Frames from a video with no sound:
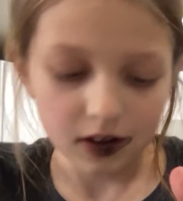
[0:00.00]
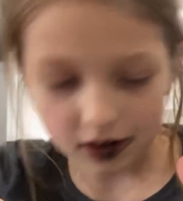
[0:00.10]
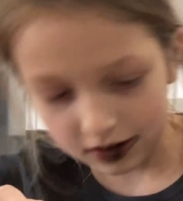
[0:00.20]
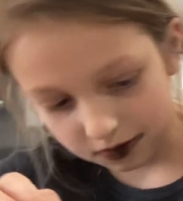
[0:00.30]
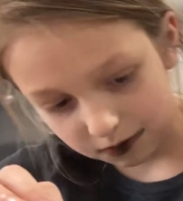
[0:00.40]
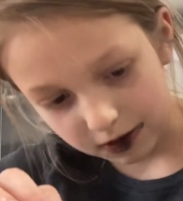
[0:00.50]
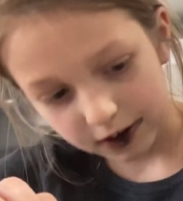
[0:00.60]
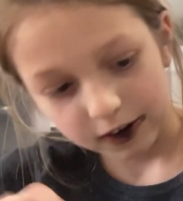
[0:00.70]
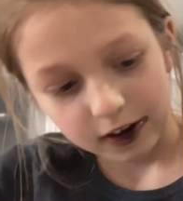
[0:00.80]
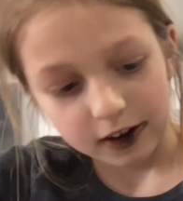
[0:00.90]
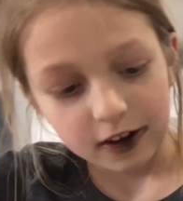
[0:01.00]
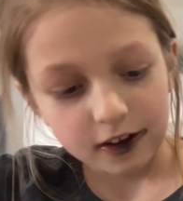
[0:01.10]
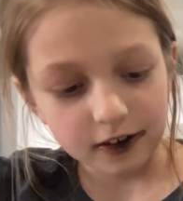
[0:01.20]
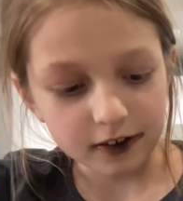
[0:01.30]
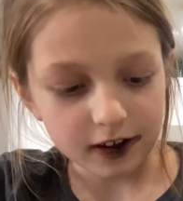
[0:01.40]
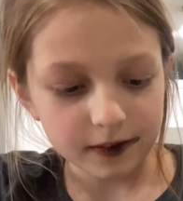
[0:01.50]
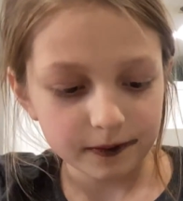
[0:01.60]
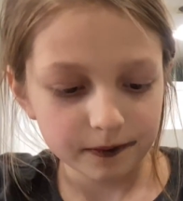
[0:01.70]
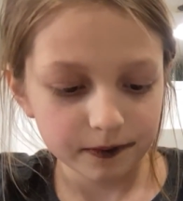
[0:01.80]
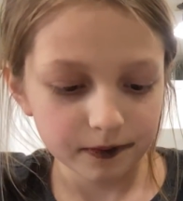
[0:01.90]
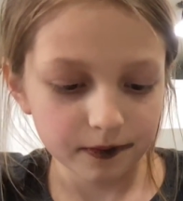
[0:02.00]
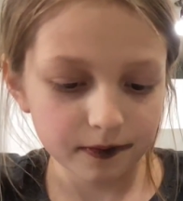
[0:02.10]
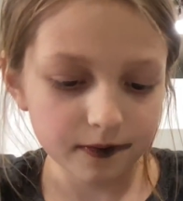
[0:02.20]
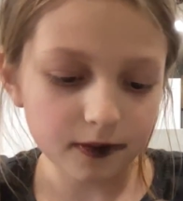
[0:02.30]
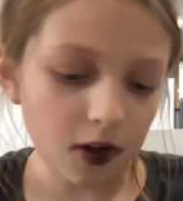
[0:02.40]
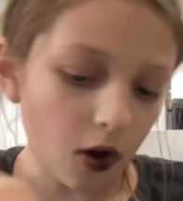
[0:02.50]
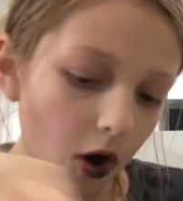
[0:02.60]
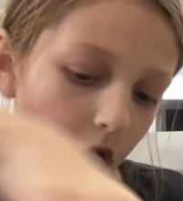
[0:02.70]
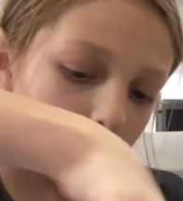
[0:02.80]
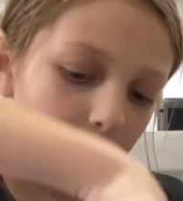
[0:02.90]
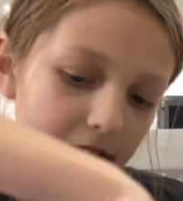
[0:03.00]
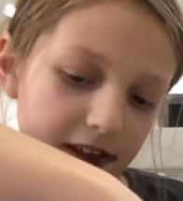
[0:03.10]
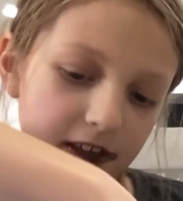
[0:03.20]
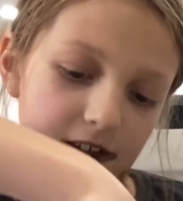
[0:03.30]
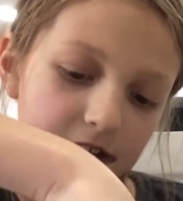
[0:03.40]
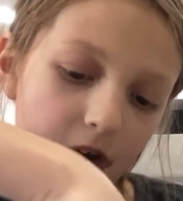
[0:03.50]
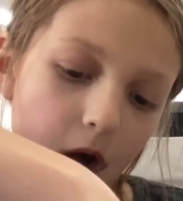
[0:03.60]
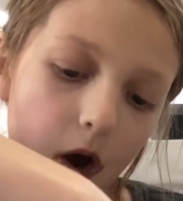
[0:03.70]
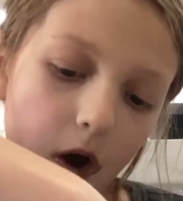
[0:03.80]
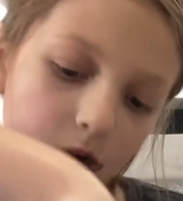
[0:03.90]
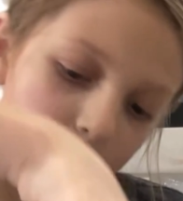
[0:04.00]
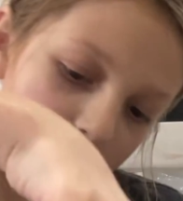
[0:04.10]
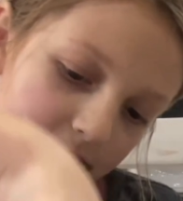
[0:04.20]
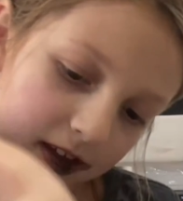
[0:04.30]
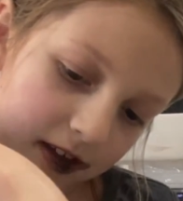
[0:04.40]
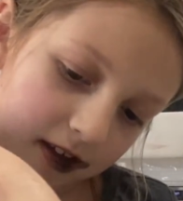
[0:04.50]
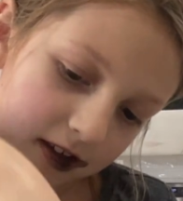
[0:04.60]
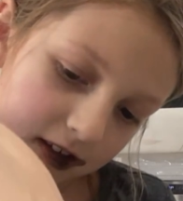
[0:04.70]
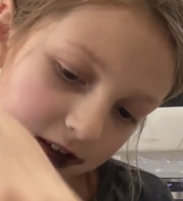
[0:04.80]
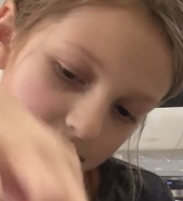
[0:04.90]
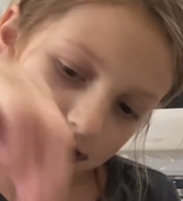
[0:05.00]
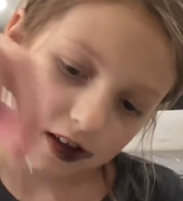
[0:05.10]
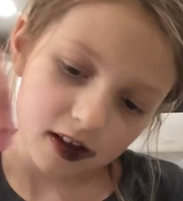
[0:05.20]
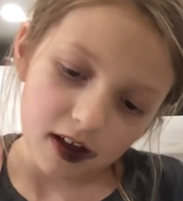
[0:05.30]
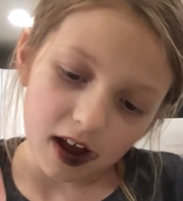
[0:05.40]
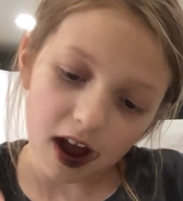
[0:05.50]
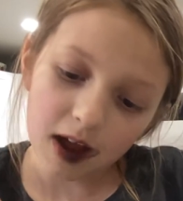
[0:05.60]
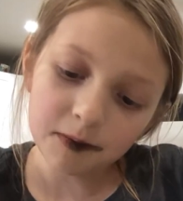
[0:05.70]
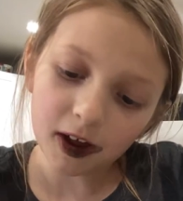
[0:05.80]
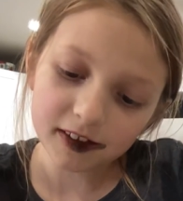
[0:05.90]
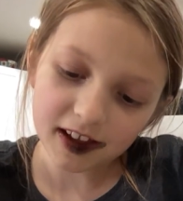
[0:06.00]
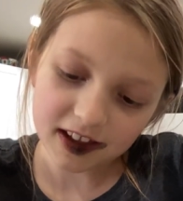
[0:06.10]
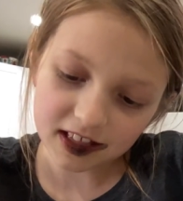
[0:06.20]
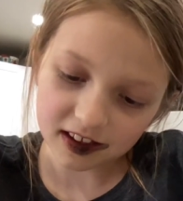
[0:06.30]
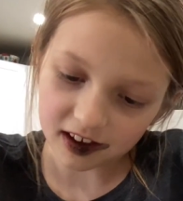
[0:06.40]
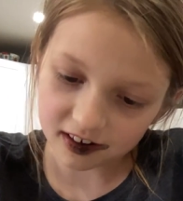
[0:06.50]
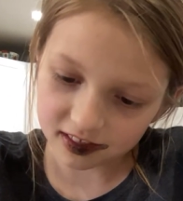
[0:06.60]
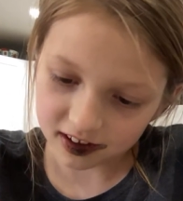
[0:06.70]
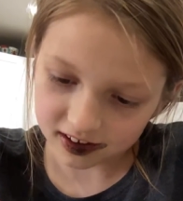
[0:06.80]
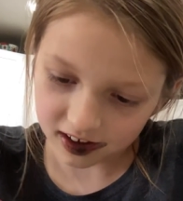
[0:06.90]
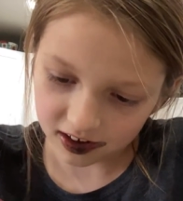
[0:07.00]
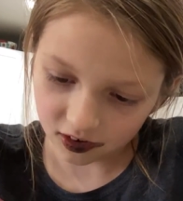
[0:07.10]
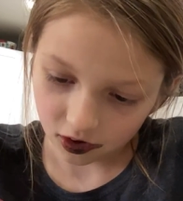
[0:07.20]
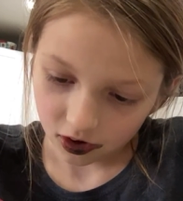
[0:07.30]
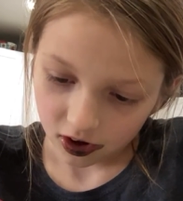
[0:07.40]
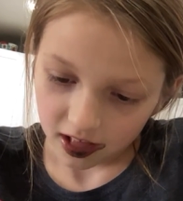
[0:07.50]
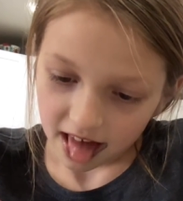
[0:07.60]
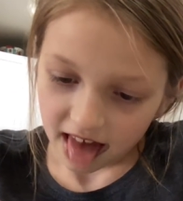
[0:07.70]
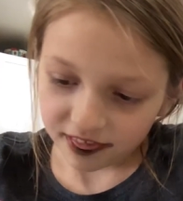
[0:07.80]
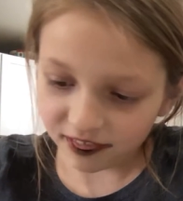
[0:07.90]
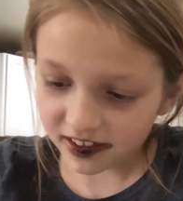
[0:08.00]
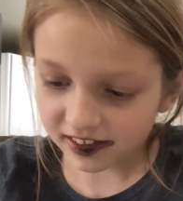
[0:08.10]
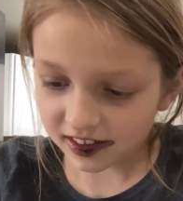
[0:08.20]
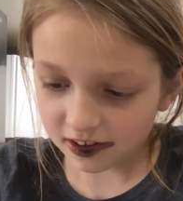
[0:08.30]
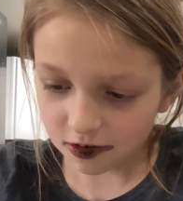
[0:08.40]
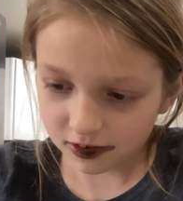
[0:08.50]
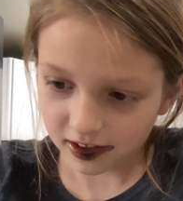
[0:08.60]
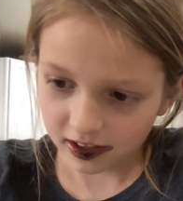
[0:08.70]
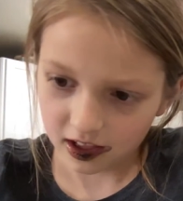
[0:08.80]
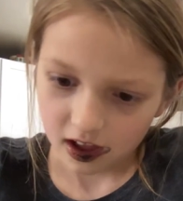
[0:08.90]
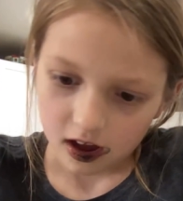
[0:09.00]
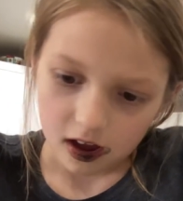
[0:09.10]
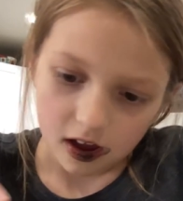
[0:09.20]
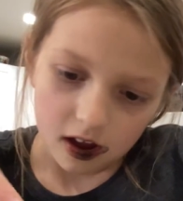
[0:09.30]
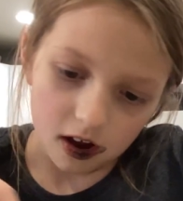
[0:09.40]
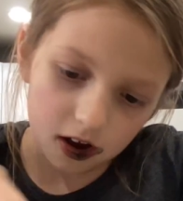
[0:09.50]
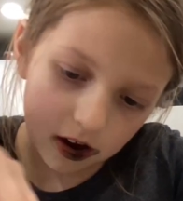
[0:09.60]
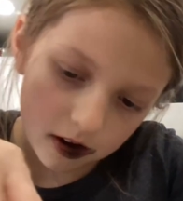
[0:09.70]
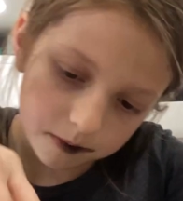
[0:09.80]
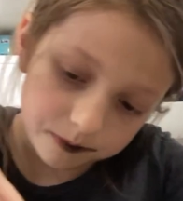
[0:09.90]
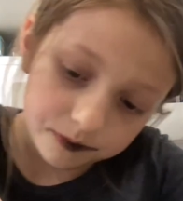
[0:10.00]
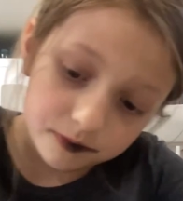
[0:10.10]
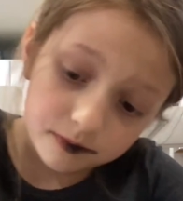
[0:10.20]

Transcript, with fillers: I don't care. Okay. Already. Already I'm not taking this out of the container. This is too sticky. Um,